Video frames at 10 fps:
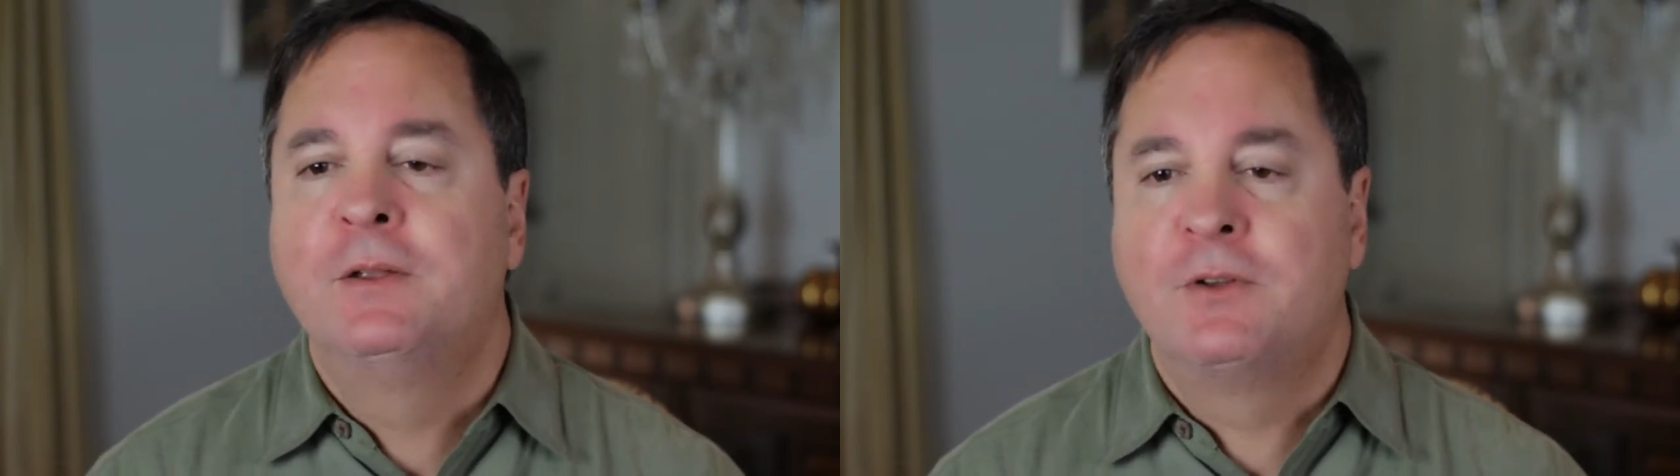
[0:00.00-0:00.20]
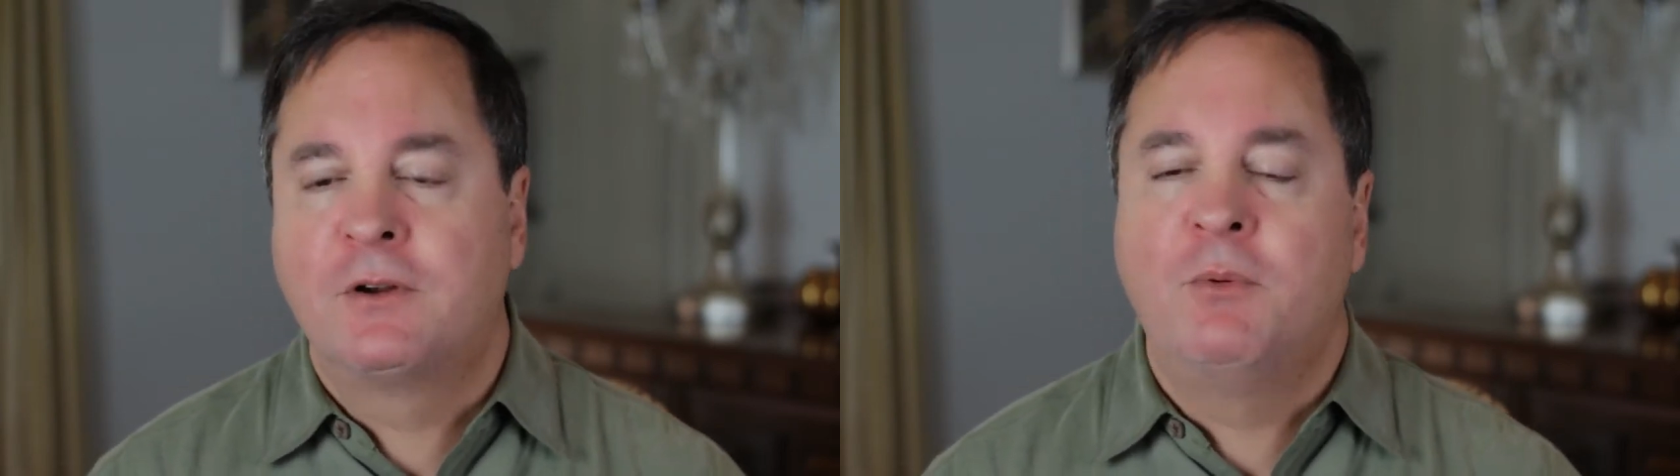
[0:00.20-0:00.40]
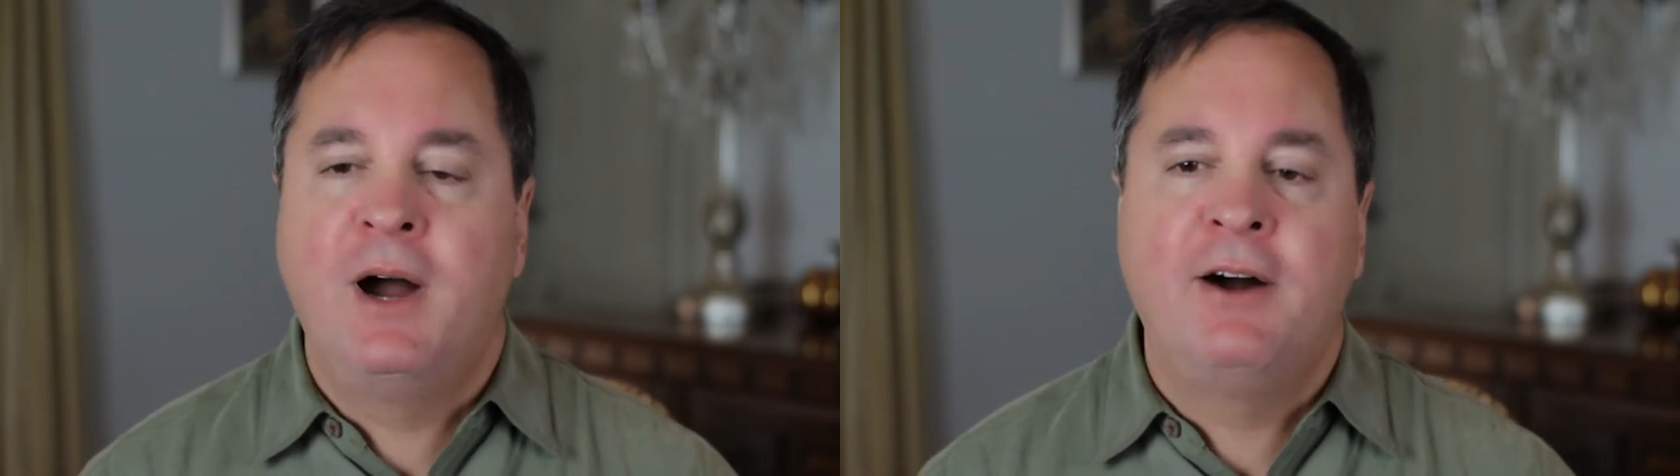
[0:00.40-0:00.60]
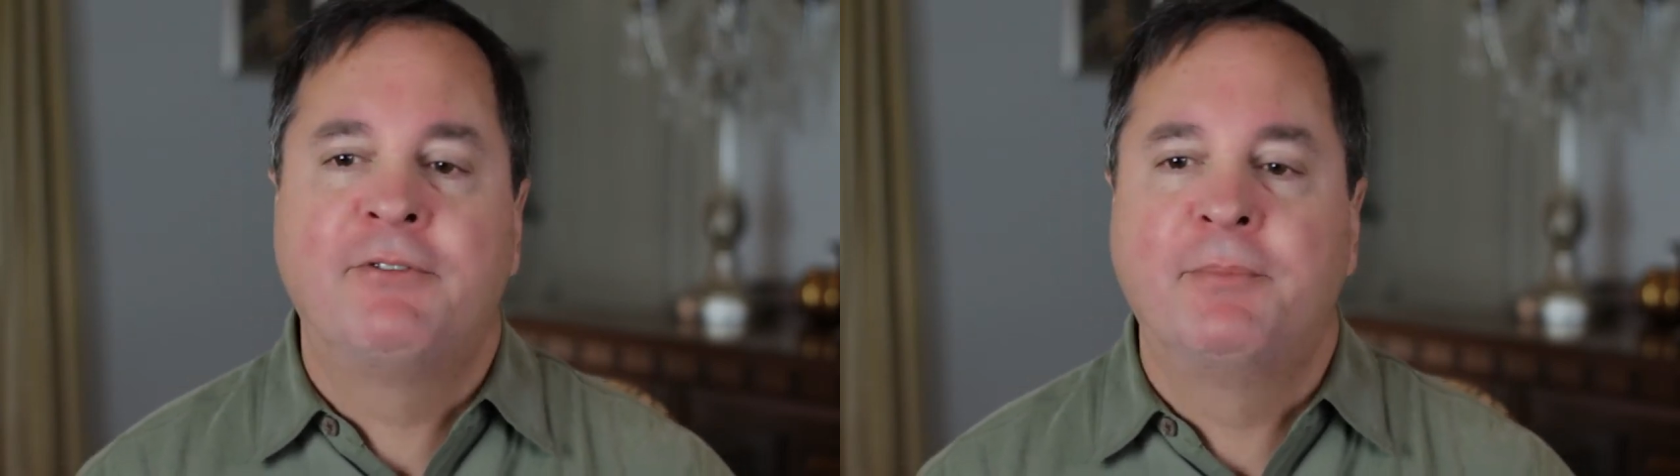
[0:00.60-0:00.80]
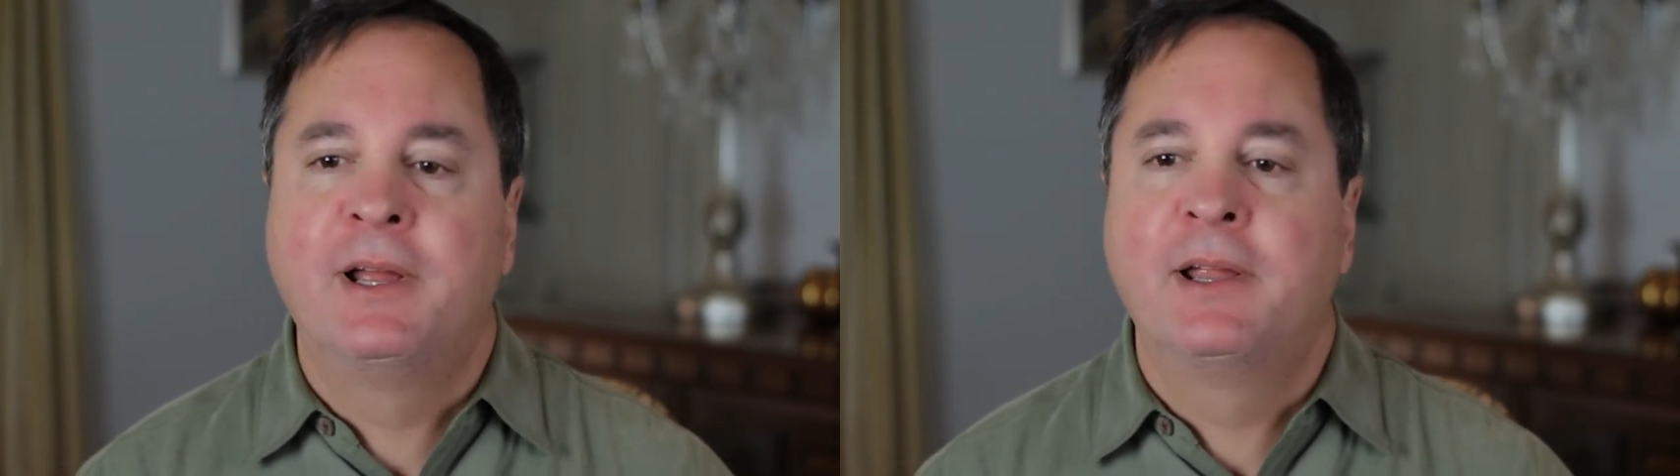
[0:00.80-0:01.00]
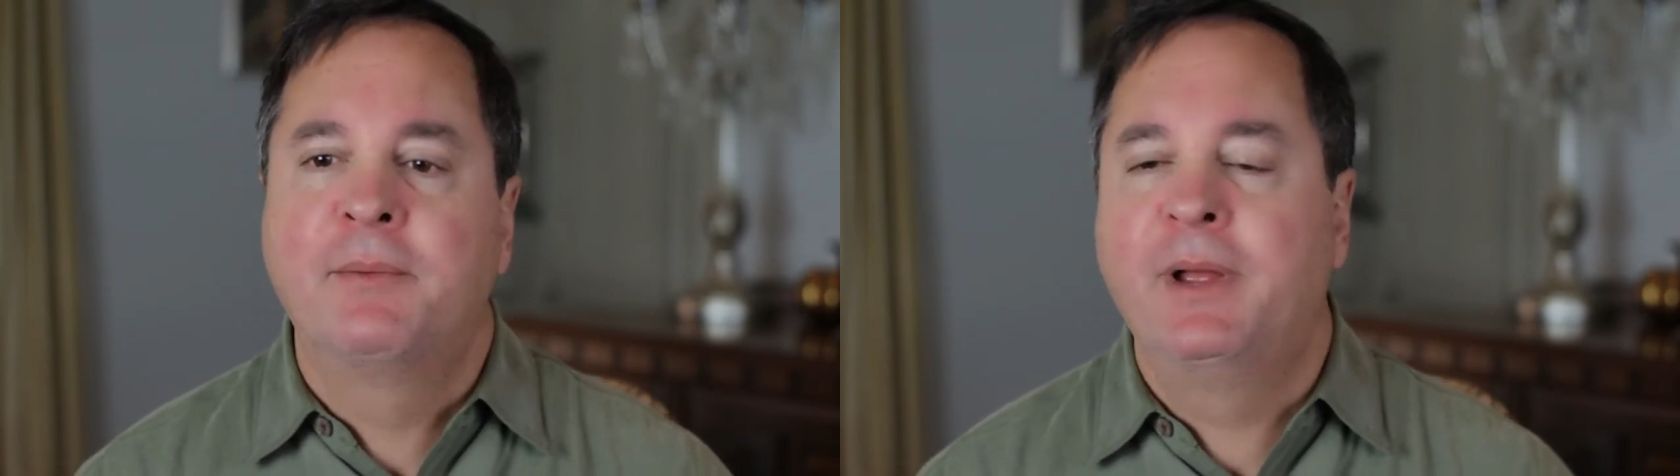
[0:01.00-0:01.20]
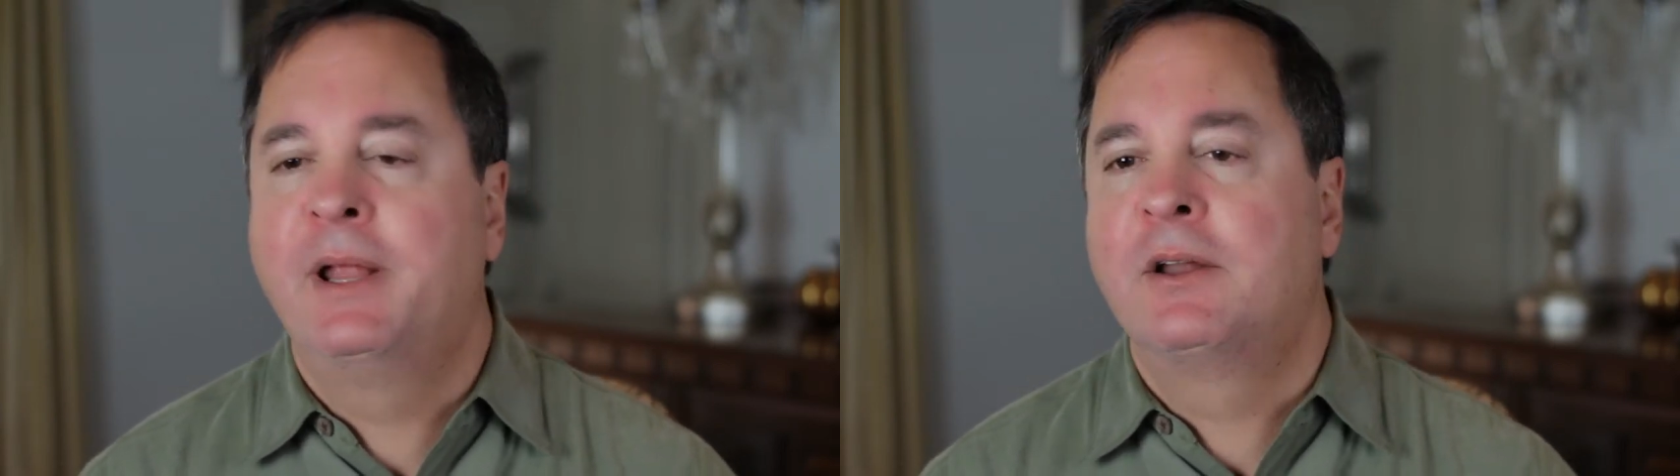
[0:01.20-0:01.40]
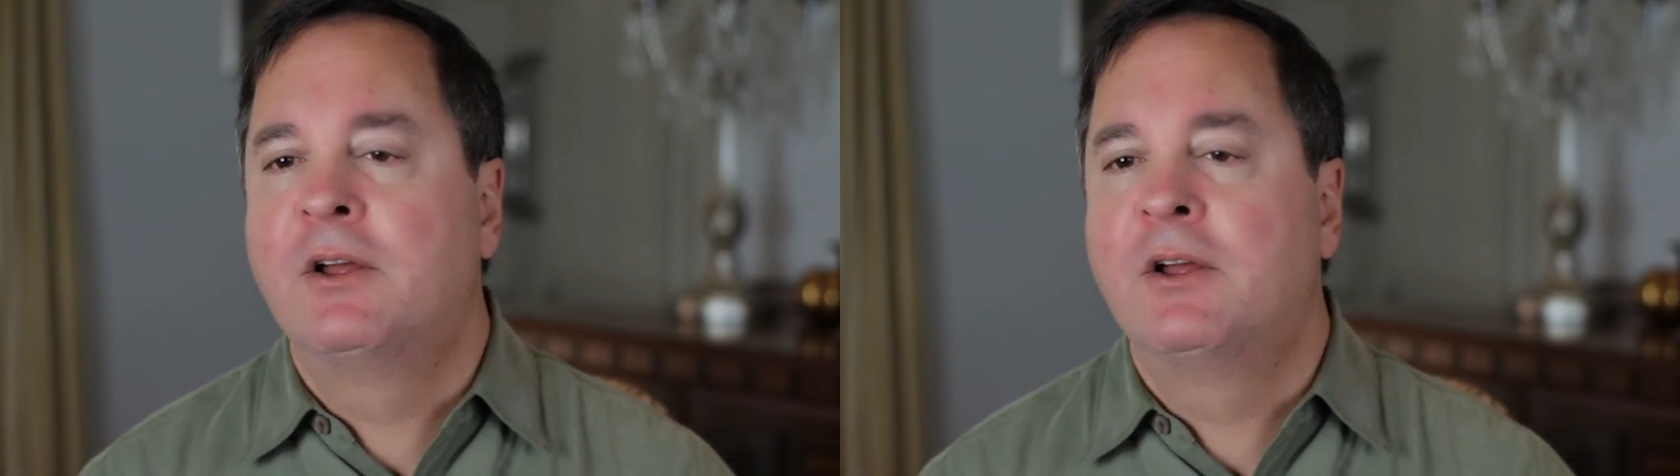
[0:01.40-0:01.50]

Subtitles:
It took a while for my pain